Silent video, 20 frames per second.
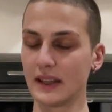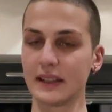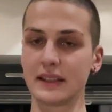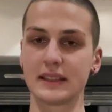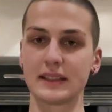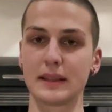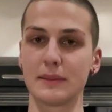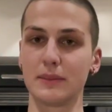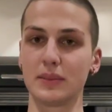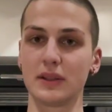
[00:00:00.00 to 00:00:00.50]

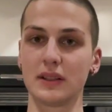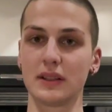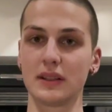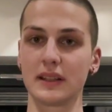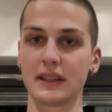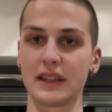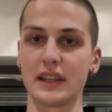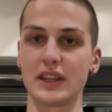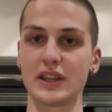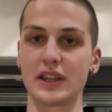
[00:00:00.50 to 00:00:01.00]

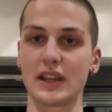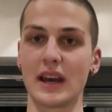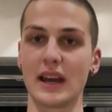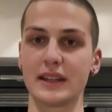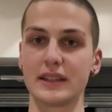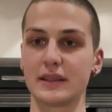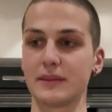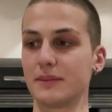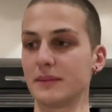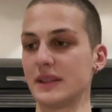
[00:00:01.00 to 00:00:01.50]
Simple kitchen
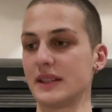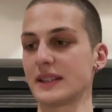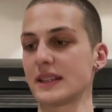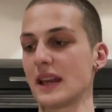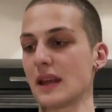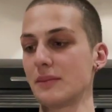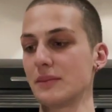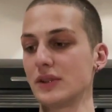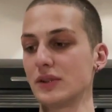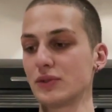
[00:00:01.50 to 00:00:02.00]
item. It
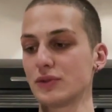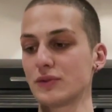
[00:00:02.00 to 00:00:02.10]
can be used